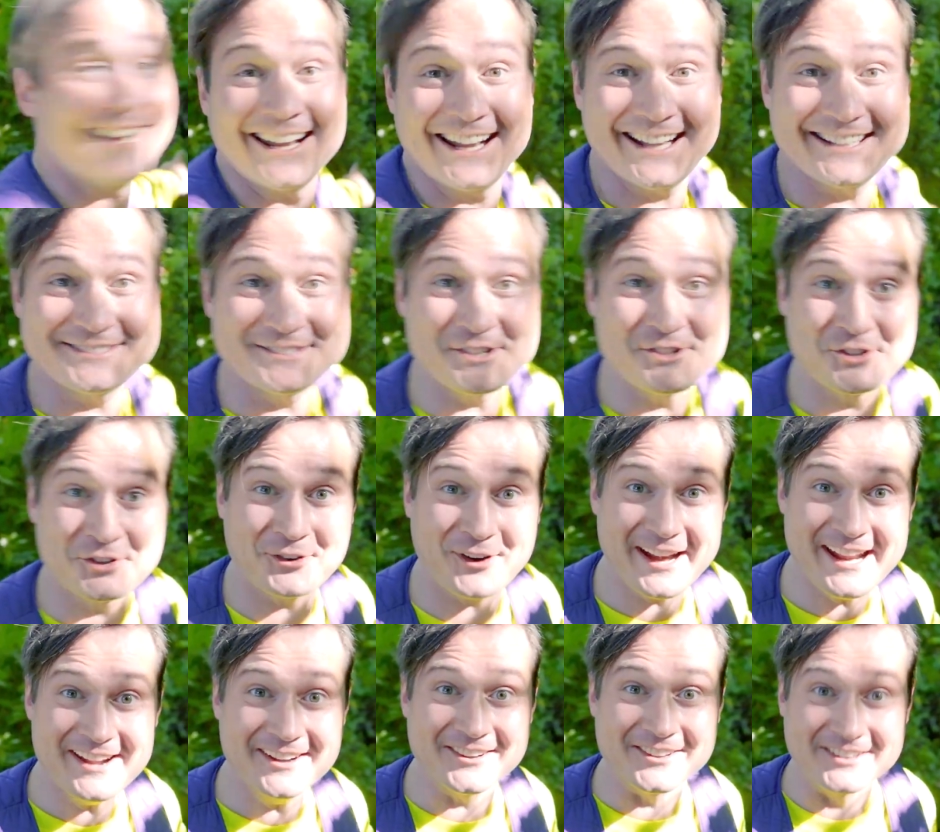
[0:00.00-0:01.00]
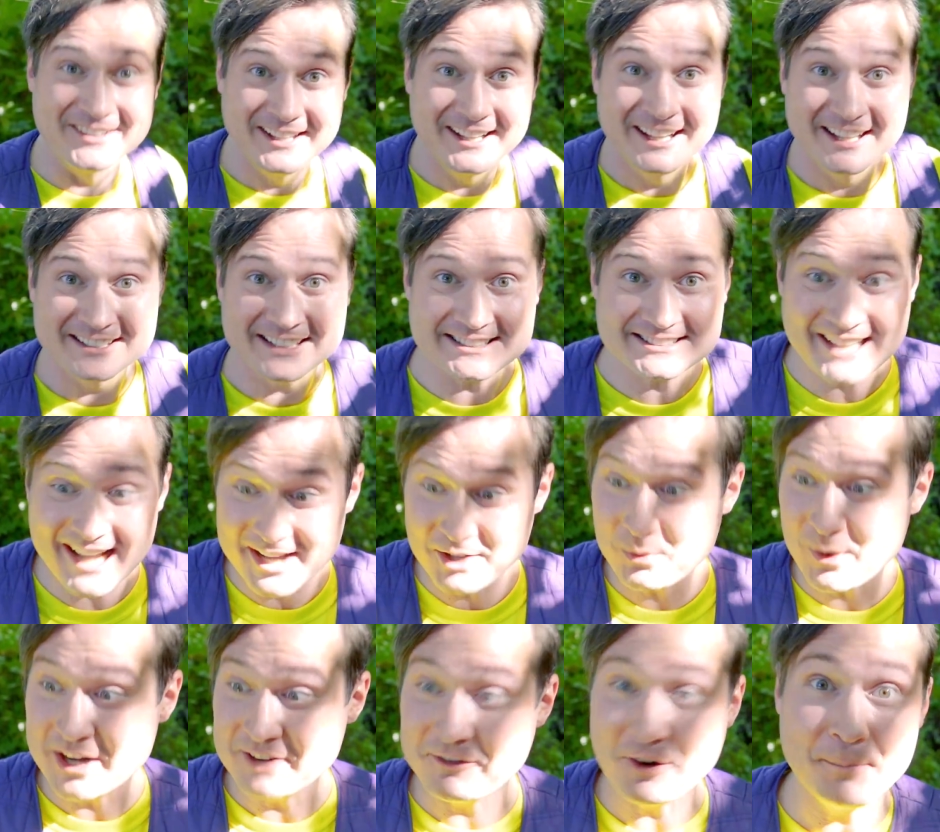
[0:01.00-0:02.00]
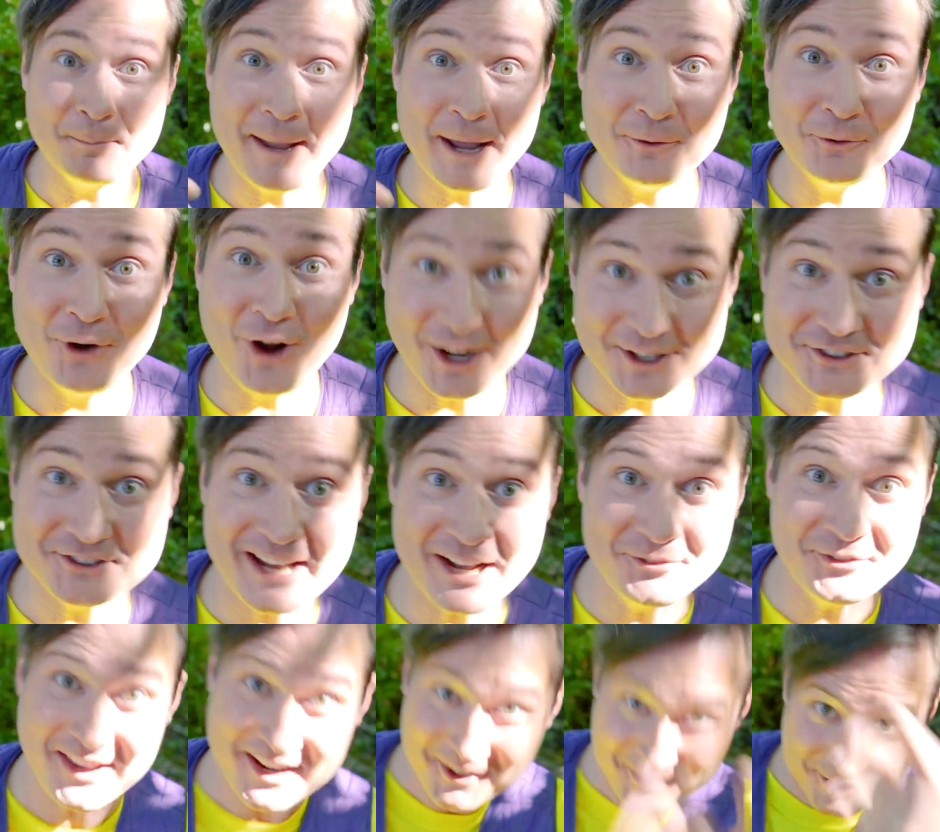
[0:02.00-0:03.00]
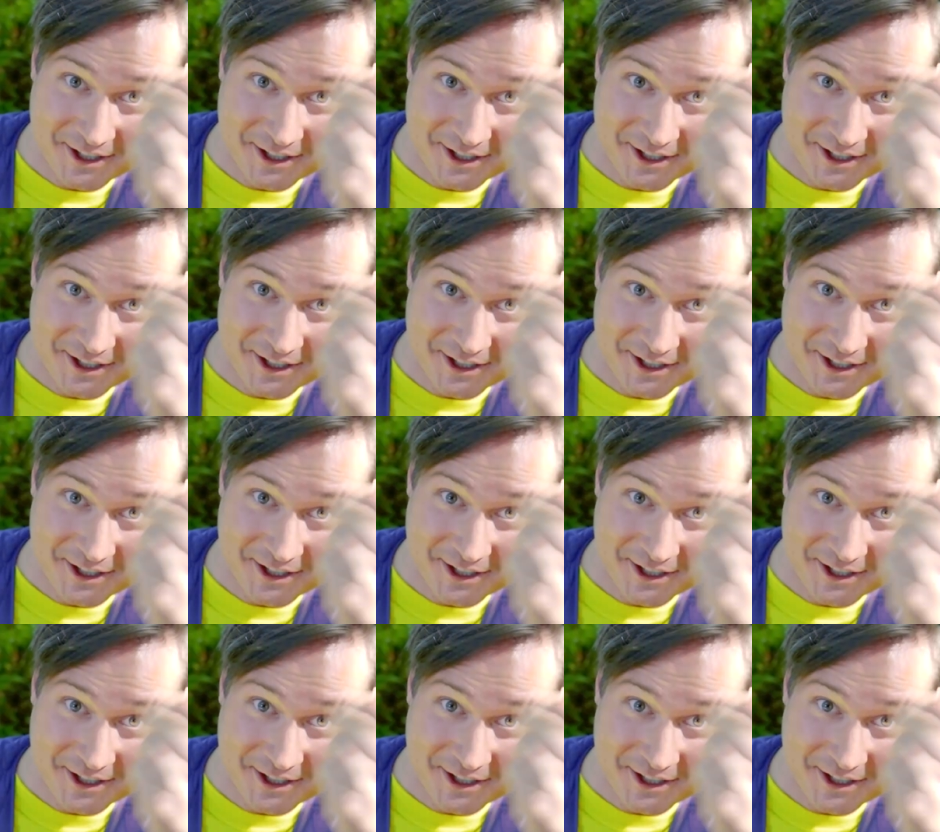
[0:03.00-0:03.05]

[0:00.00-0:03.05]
It's a trail. Let's hide one of our pet rocks down there.